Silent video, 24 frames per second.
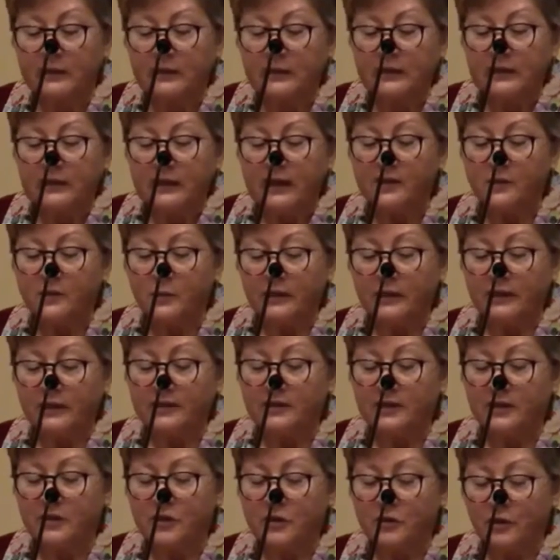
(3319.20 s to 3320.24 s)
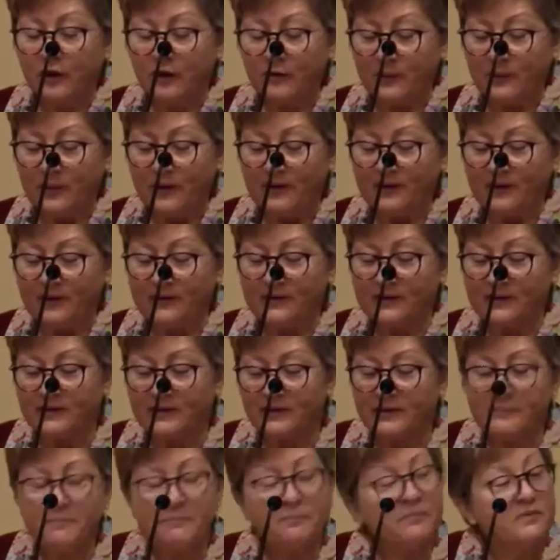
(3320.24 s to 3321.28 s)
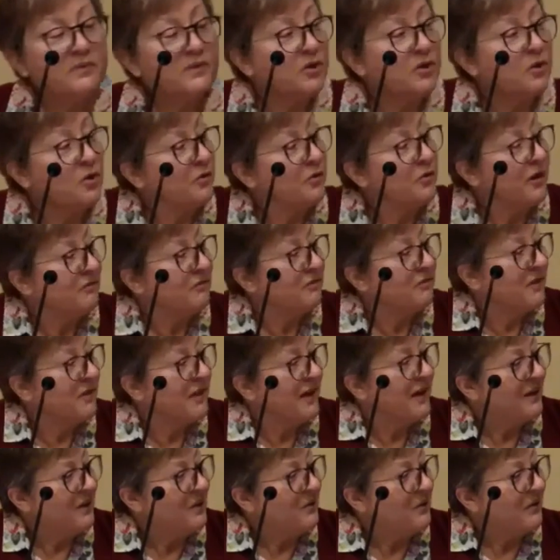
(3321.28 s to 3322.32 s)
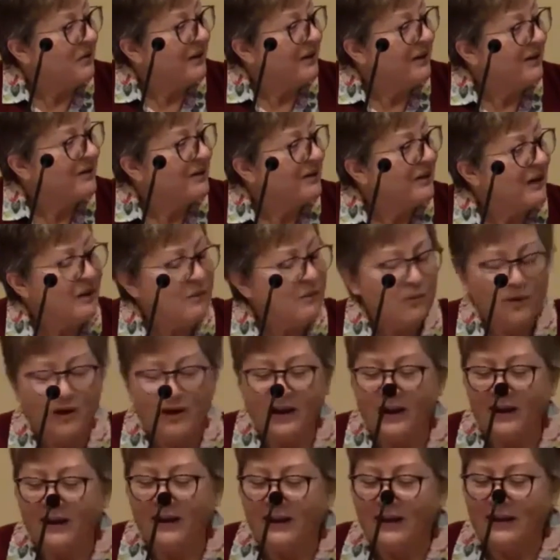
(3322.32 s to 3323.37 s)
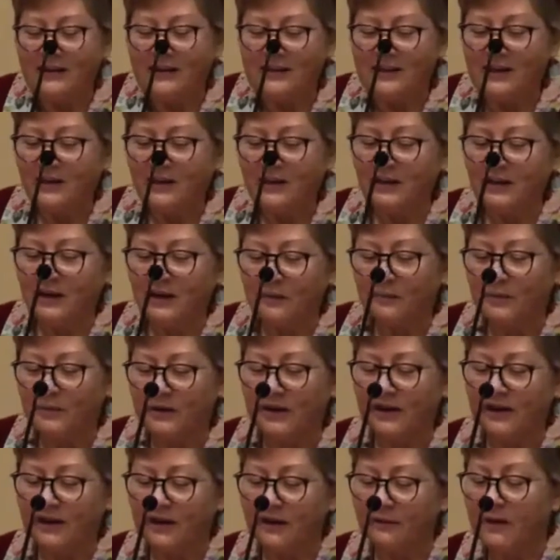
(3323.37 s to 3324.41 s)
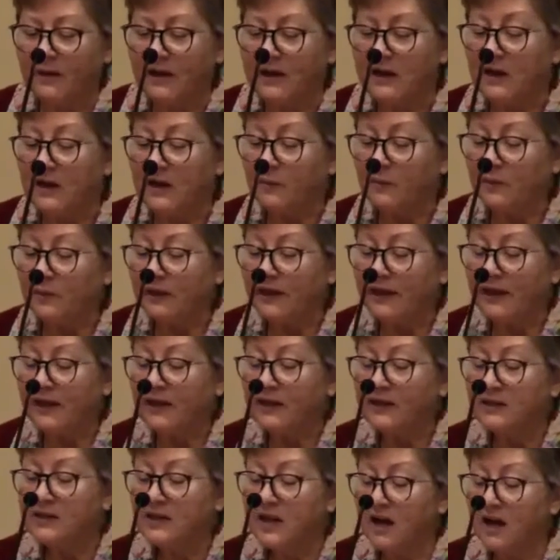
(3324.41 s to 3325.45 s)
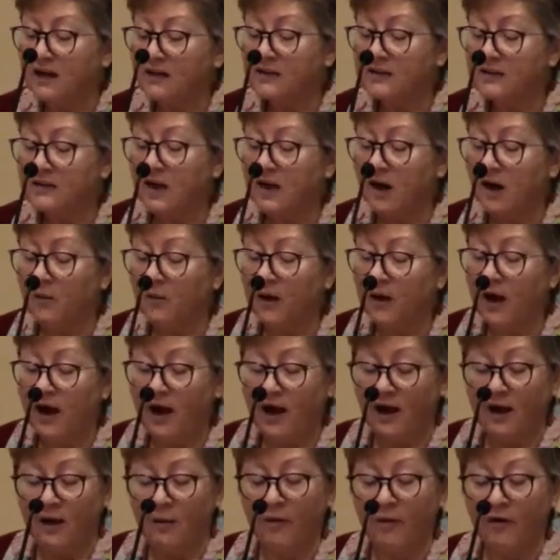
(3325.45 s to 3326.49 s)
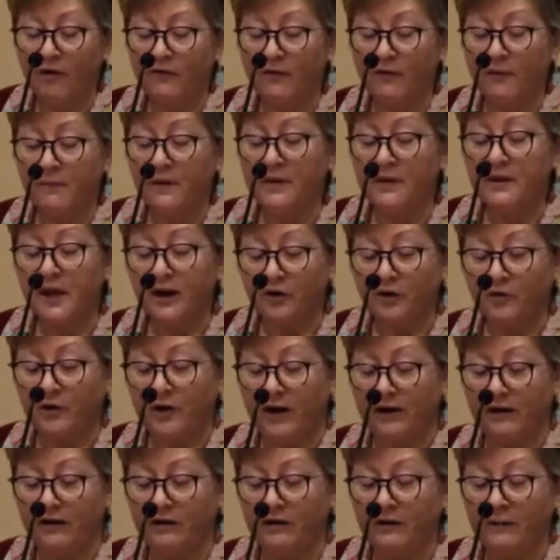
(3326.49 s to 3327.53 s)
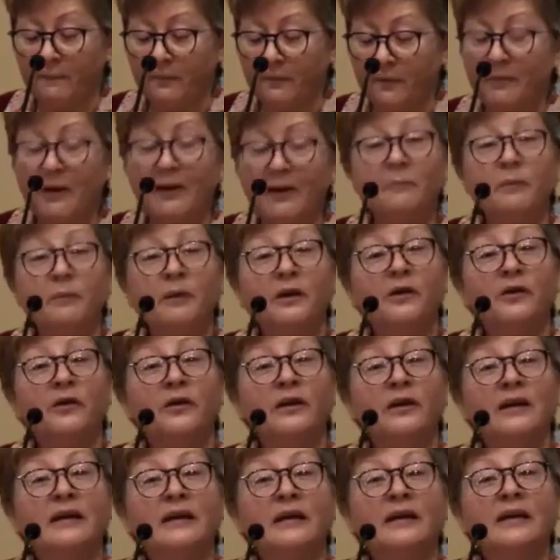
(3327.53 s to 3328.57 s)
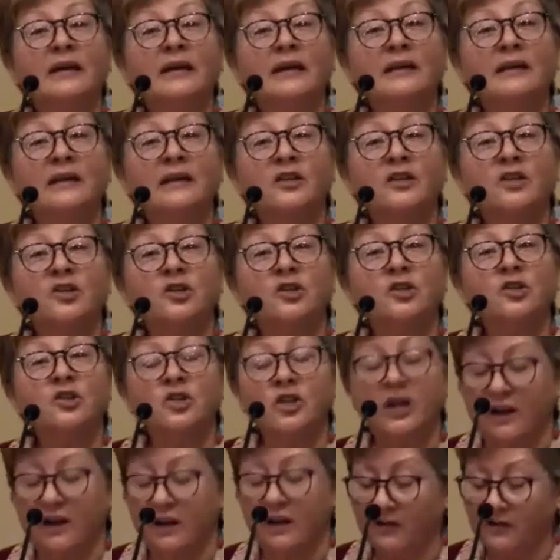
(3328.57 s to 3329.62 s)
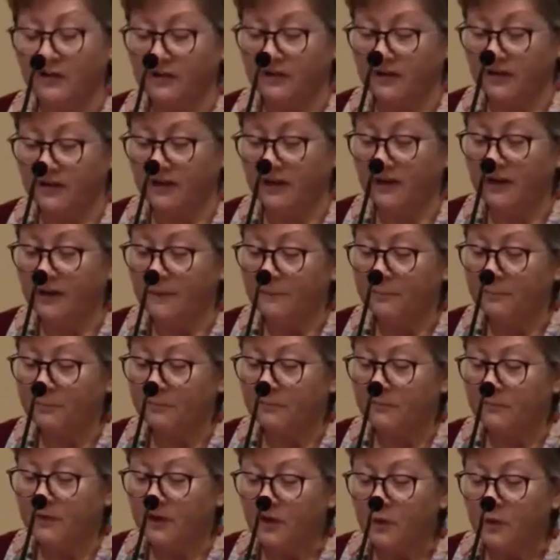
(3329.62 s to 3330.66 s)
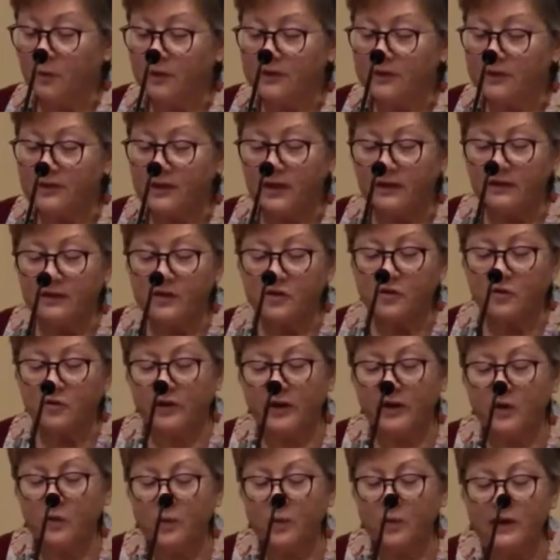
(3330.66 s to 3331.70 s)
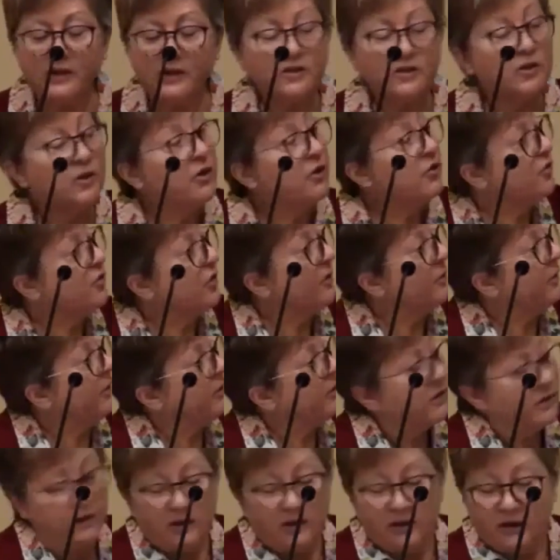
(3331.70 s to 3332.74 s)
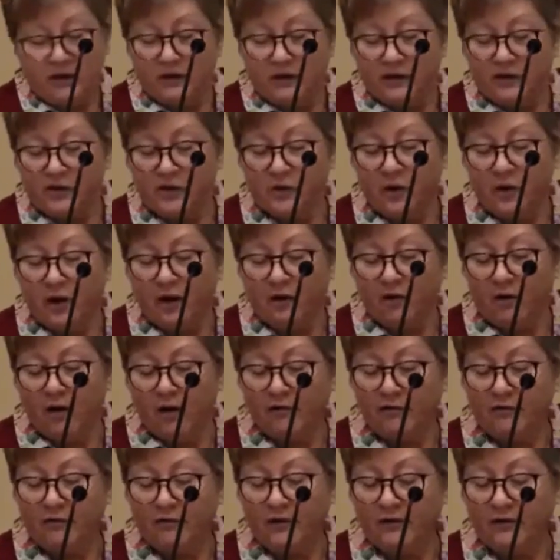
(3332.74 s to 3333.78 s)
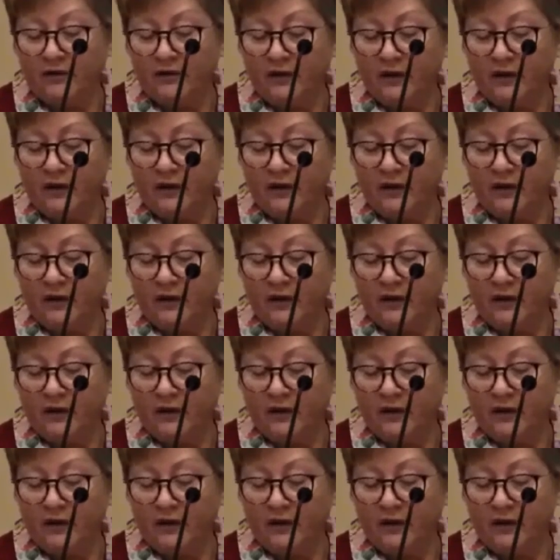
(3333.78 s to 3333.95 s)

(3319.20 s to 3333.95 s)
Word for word: As we listen to our pianist, so grateful that you are here today, Brian, and Doug accompanying him, playing Danse Arabe from The Nutcracker by Peter Ilyich Tchaikovsky. You will see on the screen ways to contribute to our offering via